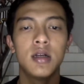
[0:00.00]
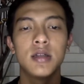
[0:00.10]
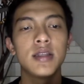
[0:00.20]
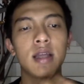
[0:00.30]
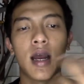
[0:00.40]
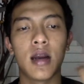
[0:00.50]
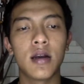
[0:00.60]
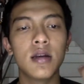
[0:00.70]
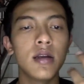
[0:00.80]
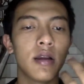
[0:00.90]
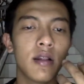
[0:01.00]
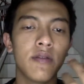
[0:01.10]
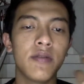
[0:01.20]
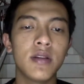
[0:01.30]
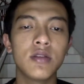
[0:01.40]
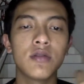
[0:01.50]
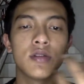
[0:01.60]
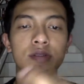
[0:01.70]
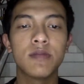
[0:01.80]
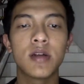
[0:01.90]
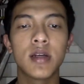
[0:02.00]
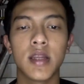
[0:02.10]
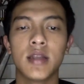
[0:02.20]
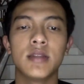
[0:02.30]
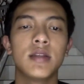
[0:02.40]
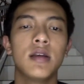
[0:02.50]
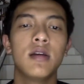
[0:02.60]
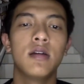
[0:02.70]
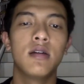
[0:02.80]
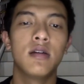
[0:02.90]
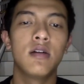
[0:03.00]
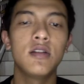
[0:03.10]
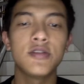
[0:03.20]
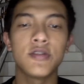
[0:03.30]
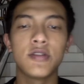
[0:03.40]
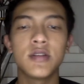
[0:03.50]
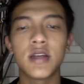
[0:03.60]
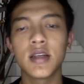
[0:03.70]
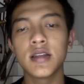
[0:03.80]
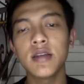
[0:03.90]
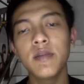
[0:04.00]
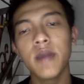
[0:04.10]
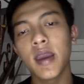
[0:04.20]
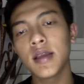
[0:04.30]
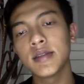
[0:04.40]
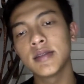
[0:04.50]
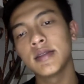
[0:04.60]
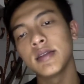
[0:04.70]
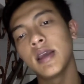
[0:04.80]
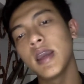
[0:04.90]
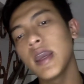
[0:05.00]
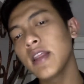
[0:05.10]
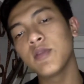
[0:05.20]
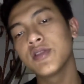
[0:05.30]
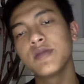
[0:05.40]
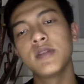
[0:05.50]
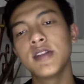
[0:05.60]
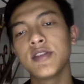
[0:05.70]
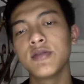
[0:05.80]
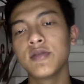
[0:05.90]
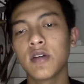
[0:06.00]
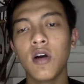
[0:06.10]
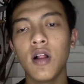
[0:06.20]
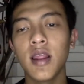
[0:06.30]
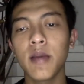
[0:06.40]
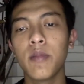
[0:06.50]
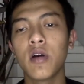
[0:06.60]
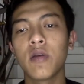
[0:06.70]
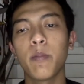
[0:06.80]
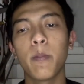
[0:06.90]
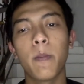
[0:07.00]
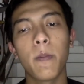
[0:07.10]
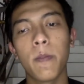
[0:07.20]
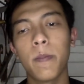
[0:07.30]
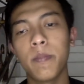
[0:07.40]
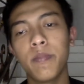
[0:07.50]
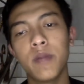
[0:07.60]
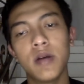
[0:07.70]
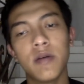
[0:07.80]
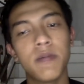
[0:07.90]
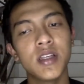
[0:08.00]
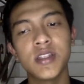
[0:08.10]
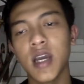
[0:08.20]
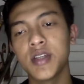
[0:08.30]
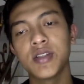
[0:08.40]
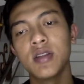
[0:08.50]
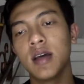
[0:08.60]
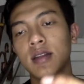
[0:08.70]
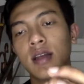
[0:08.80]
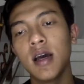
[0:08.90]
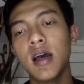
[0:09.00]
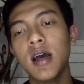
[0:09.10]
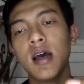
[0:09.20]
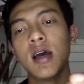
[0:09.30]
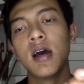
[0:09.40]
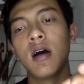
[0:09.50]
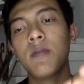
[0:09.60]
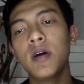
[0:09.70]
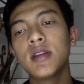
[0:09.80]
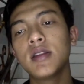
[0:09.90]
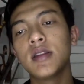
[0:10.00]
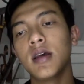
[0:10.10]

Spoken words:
that are relevant to customer needs. Also, targeting makes it possible to collect more precise data about